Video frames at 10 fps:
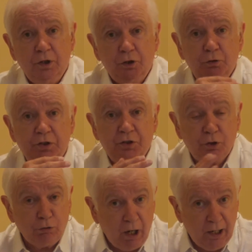You
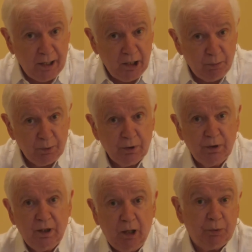describe
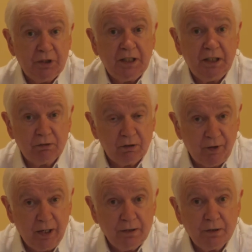a particular
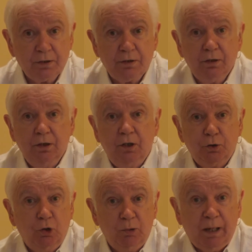event,
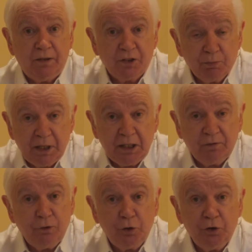talk about its meaning
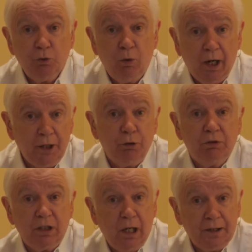for you, why you
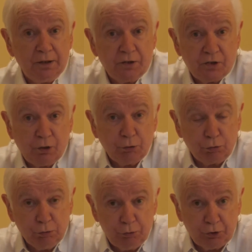regard it as so
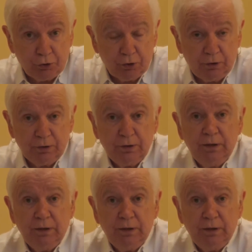crucial,